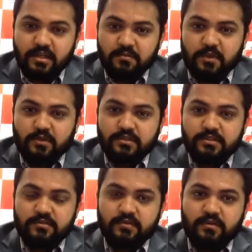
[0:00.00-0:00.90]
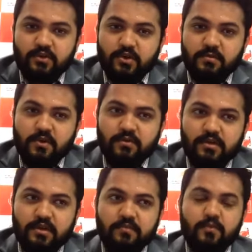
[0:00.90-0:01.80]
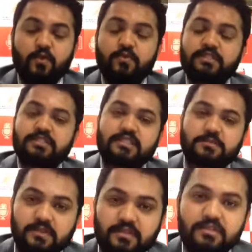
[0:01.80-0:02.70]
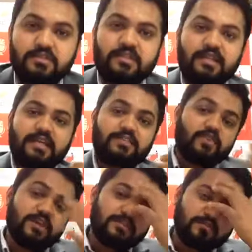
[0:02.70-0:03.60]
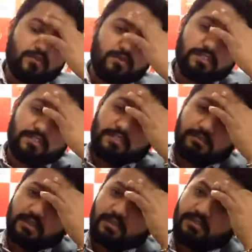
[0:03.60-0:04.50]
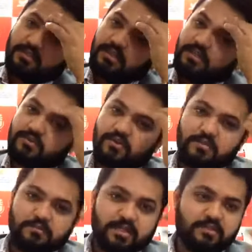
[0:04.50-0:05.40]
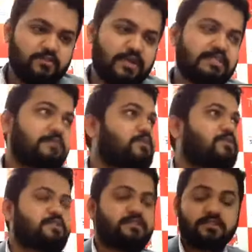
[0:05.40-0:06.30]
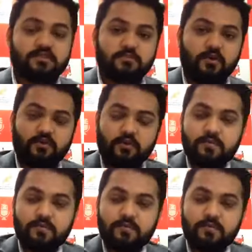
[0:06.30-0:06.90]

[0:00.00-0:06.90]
Because when we talk about overseas experience, they need 3 years of overseas experience. Sorry, I'm a bit sweating because it's a small room.